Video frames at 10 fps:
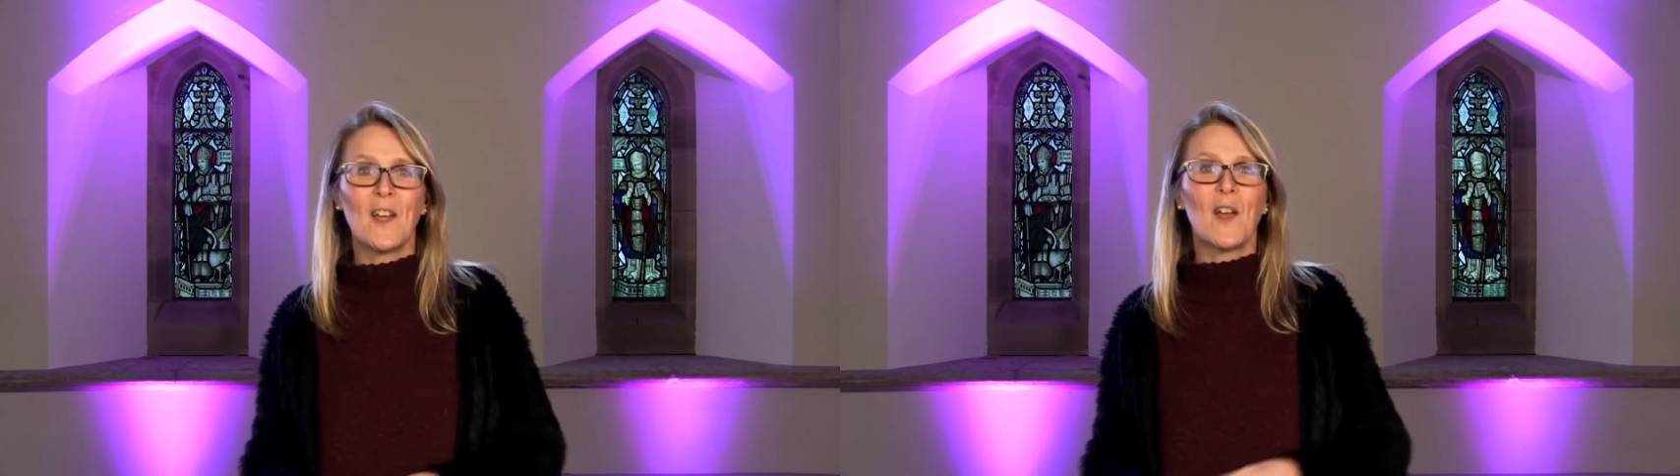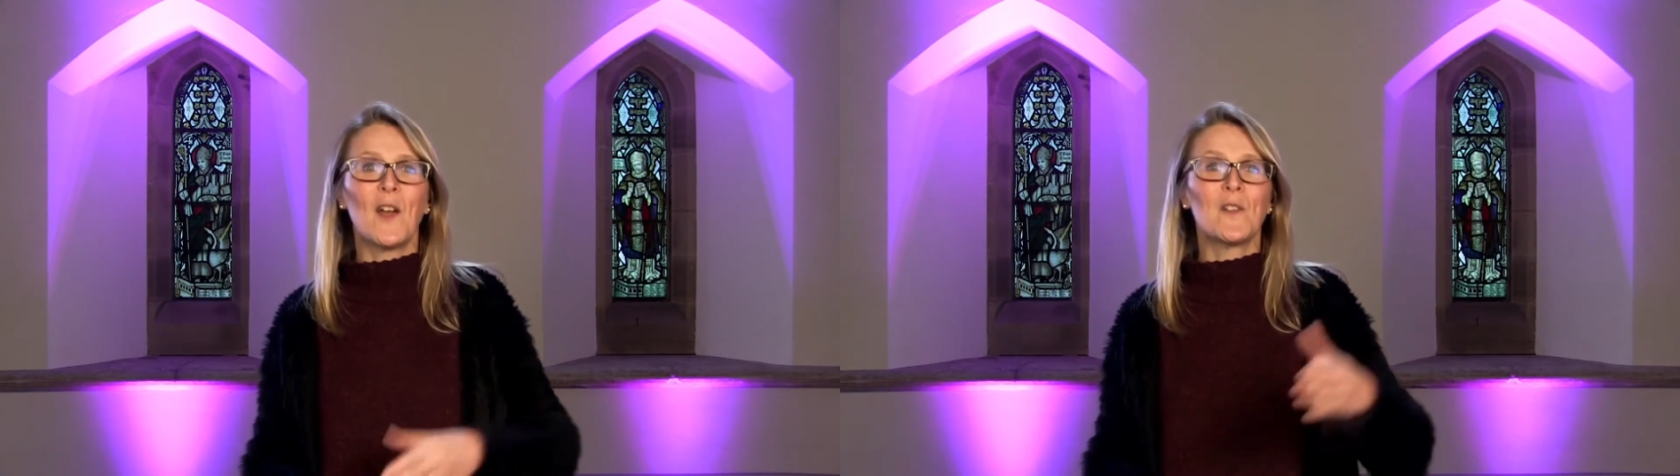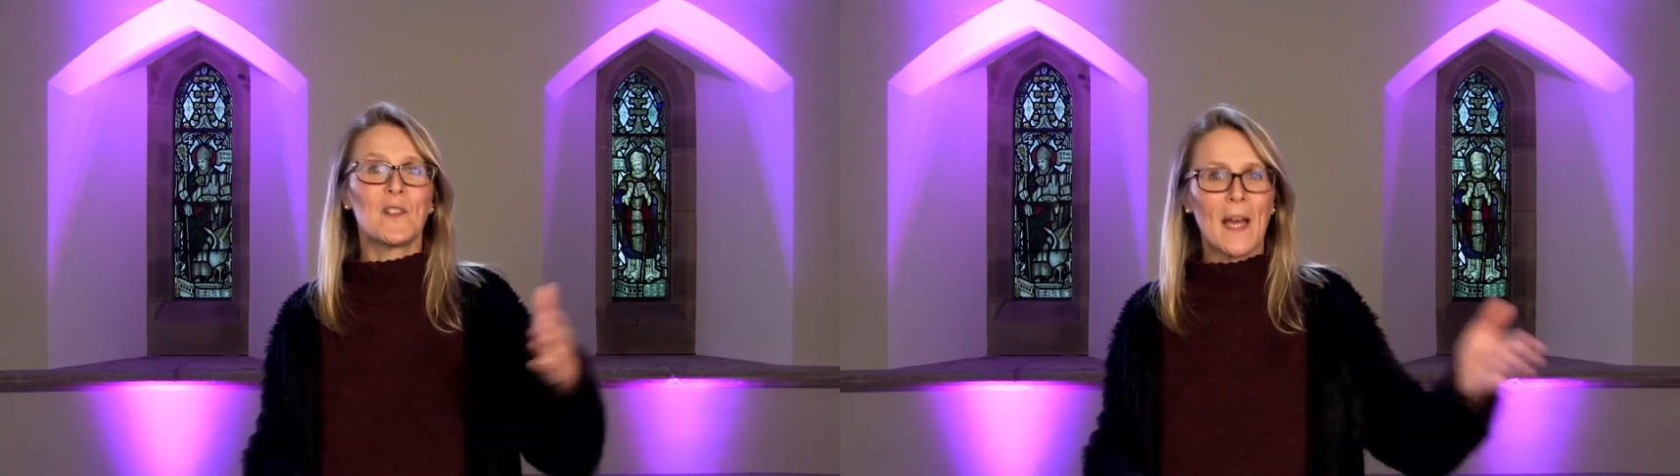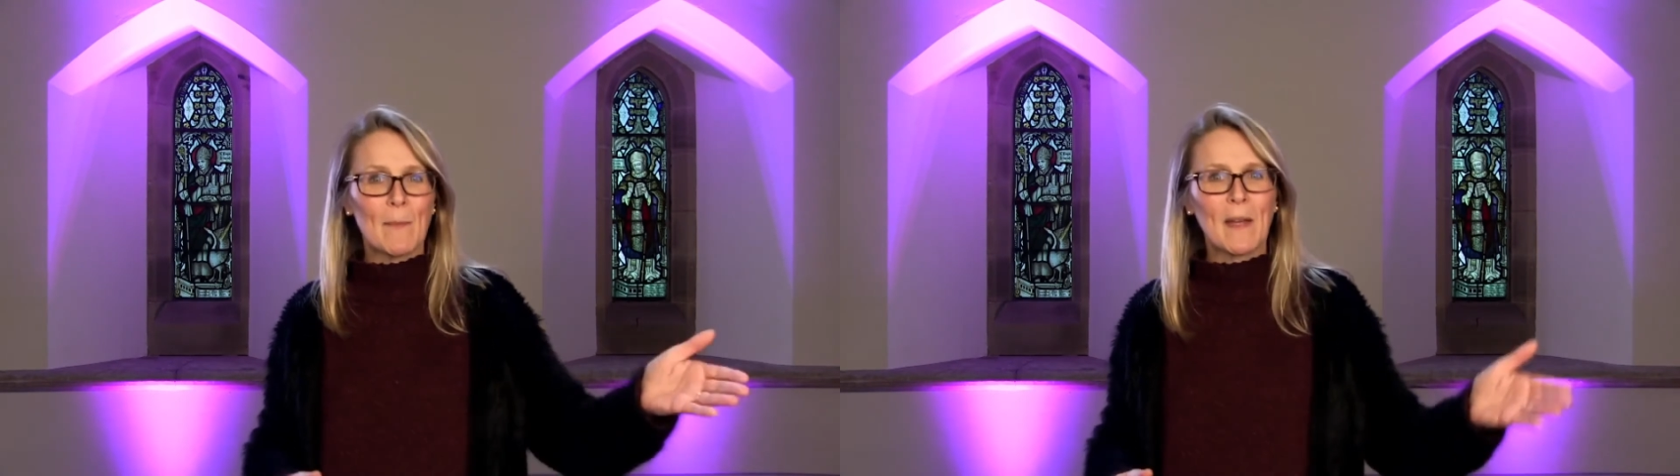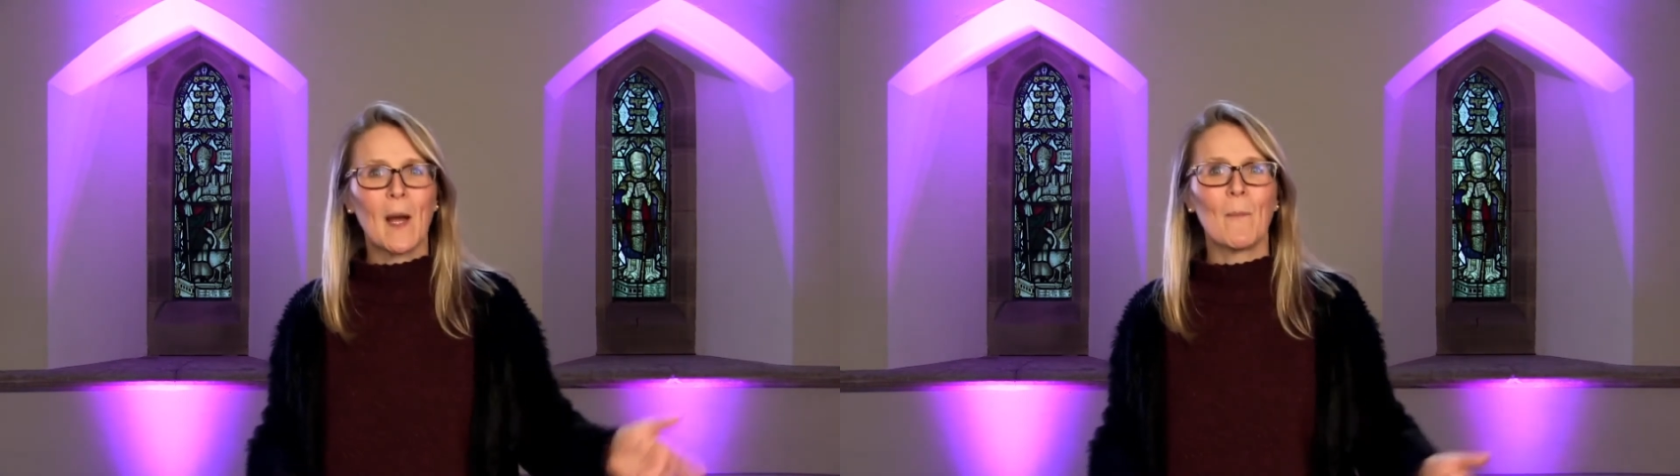who's now
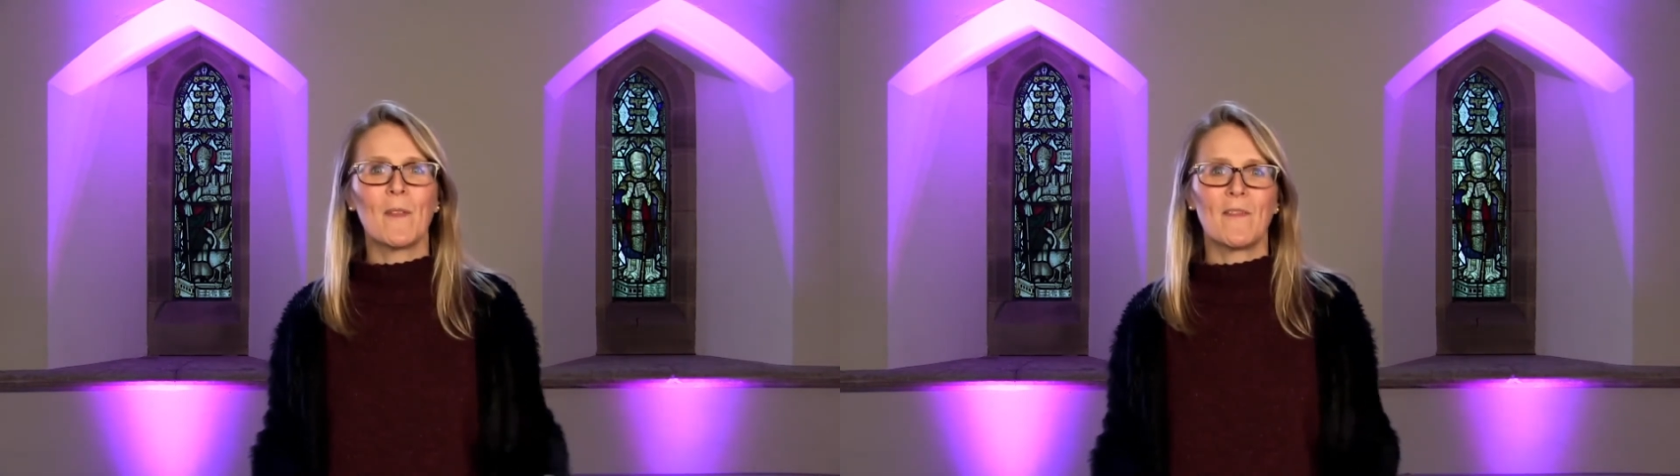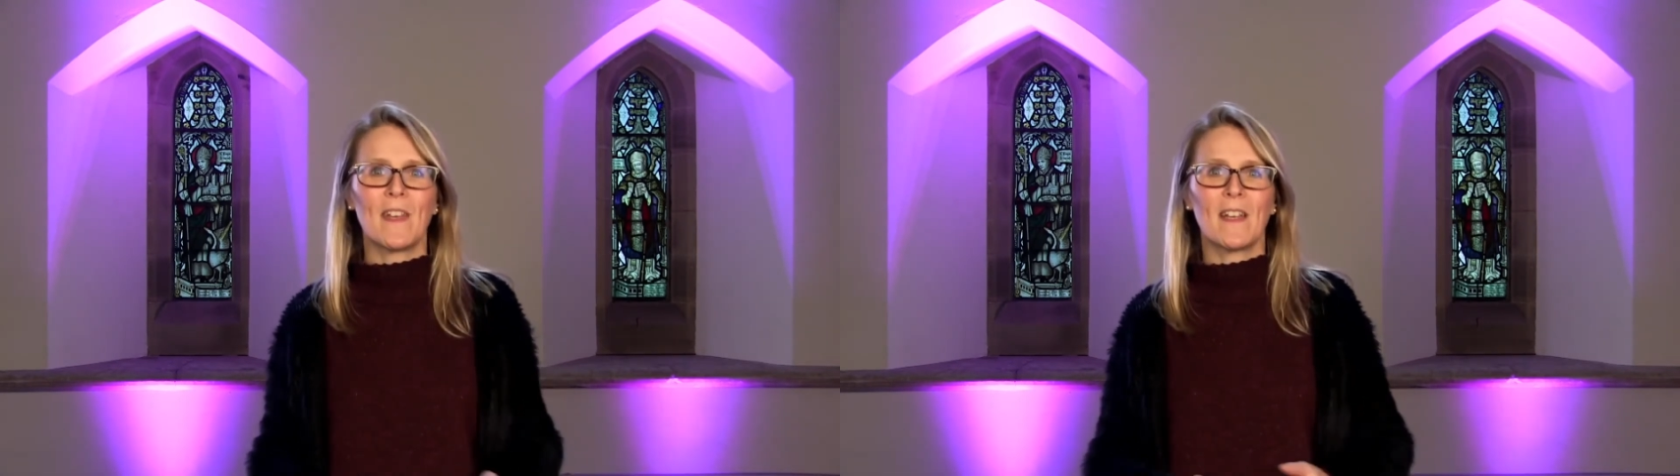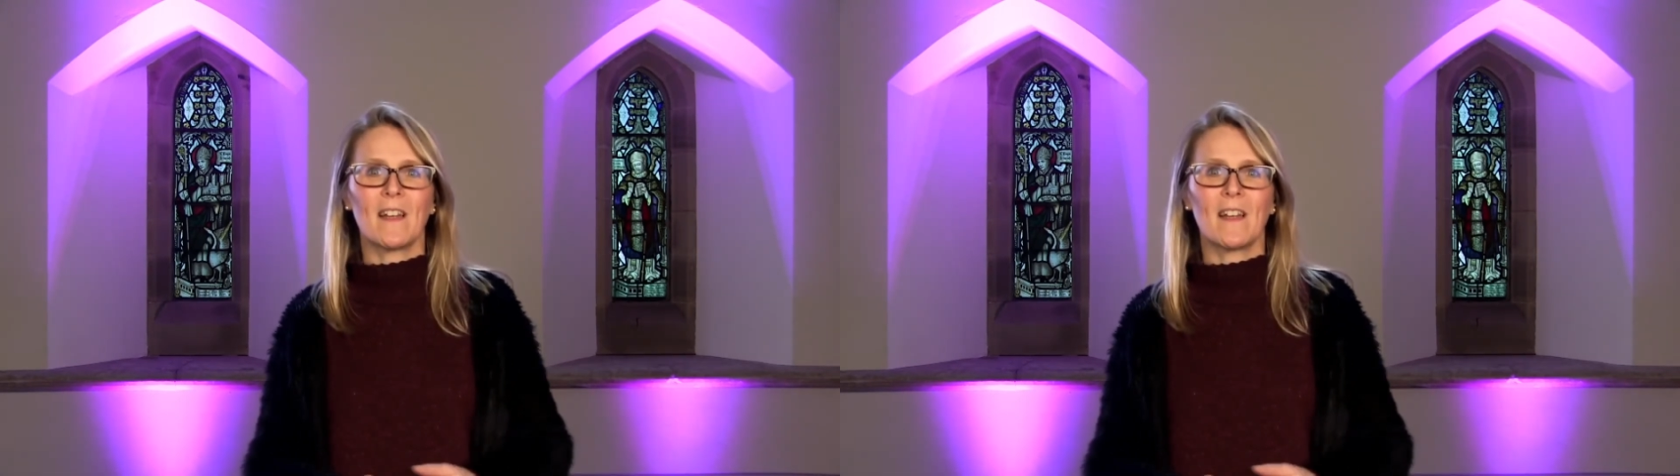become the vicar.